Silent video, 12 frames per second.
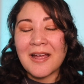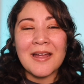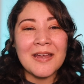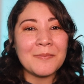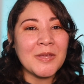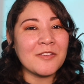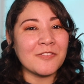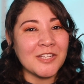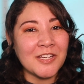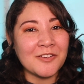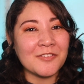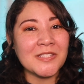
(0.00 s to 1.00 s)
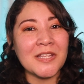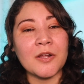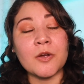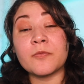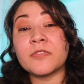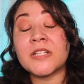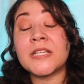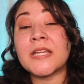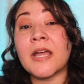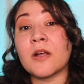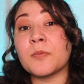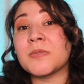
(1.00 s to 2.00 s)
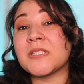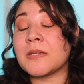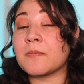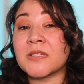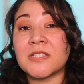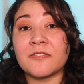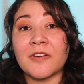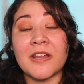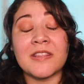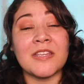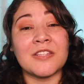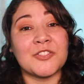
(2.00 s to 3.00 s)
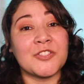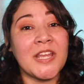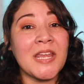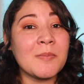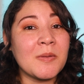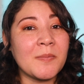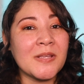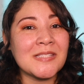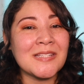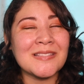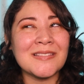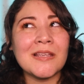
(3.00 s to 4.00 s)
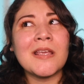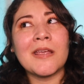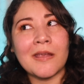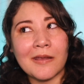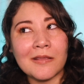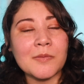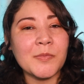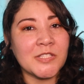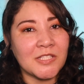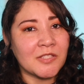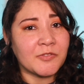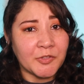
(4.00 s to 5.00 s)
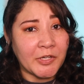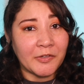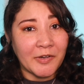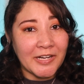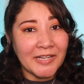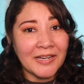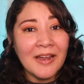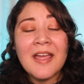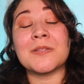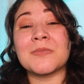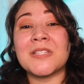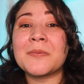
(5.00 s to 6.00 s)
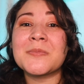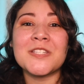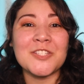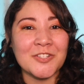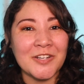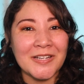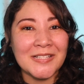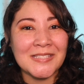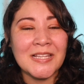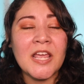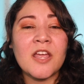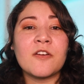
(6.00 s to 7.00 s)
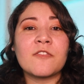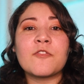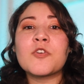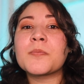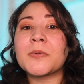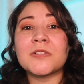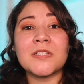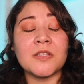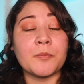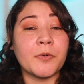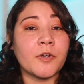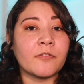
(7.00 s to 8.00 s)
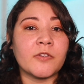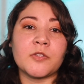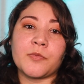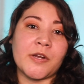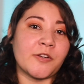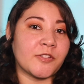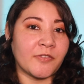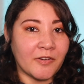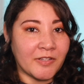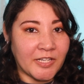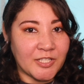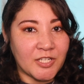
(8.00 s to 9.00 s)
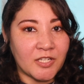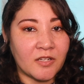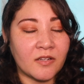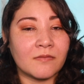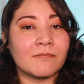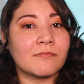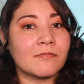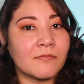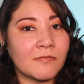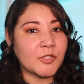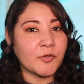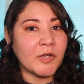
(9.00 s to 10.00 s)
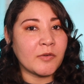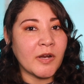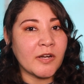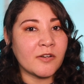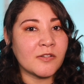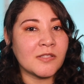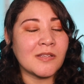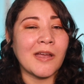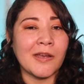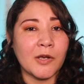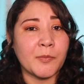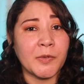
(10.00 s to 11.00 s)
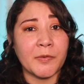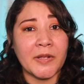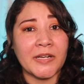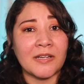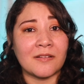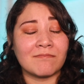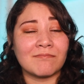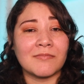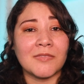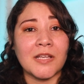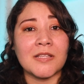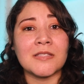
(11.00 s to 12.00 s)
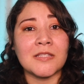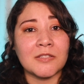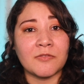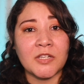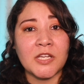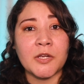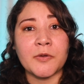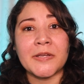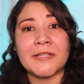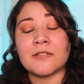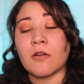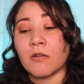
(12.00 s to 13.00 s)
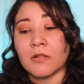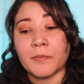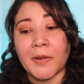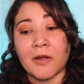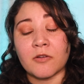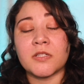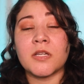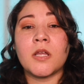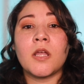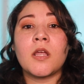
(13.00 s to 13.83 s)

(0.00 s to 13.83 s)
I make videos that hopefully help demystify the entertainment business and the business of screenwriting. Some tips and tricks for building the perfect writer's foundation. Screenwriters, I hope you're ready, because this video is all about